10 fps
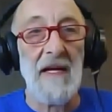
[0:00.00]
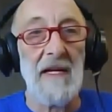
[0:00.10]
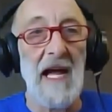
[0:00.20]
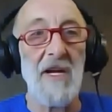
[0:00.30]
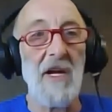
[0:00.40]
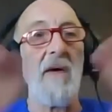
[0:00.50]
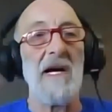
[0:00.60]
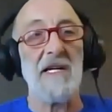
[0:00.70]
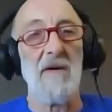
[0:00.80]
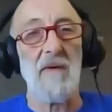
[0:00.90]
Had no
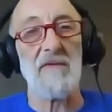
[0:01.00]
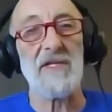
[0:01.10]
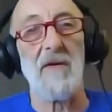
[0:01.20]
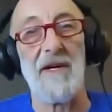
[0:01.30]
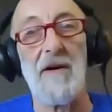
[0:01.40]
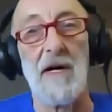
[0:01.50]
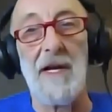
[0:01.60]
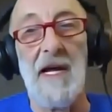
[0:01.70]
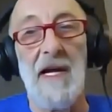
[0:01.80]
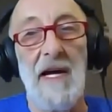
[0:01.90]
idea what was going on.
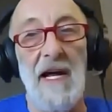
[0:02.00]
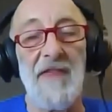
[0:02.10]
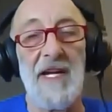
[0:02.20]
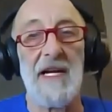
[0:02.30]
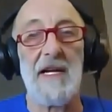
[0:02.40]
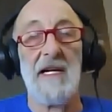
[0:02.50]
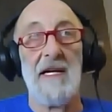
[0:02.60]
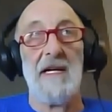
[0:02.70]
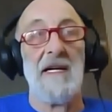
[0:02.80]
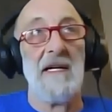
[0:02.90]
And then
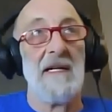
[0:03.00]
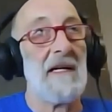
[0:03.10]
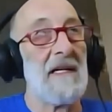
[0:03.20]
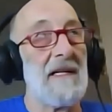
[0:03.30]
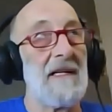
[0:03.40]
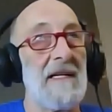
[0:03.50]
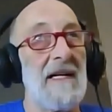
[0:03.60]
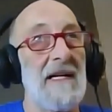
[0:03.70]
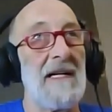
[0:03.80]
a